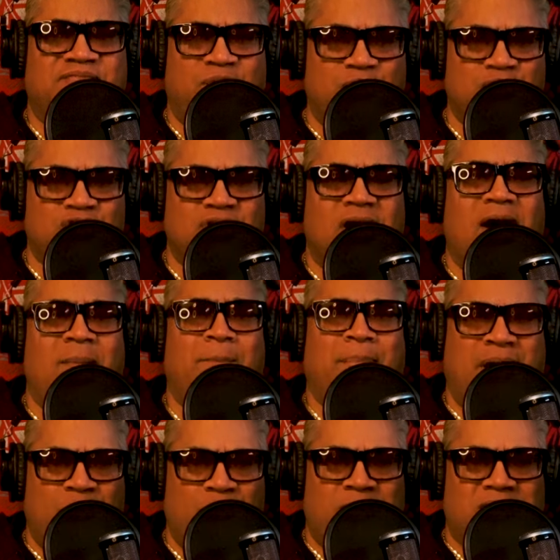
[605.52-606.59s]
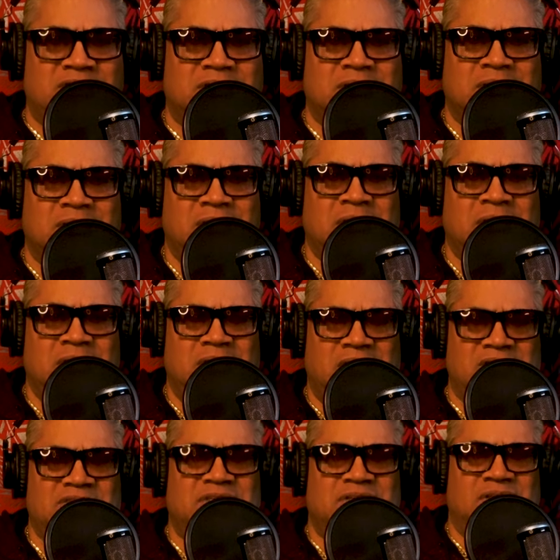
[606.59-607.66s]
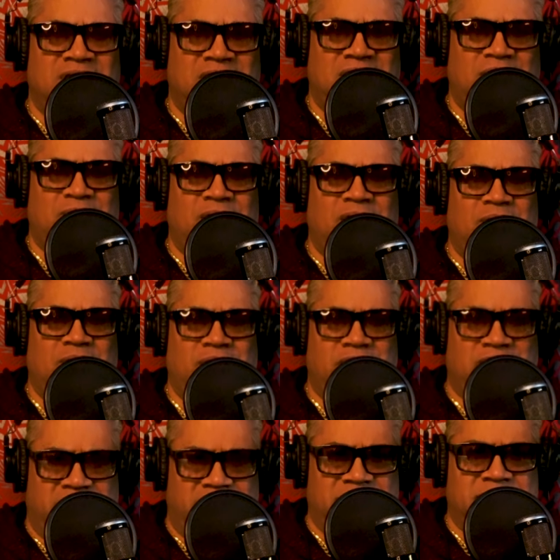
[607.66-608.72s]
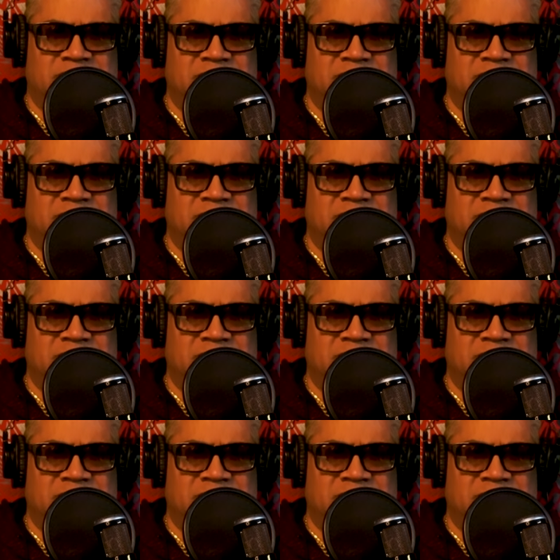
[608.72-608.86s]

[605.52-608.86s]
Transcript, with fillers: first appearance into the WWE.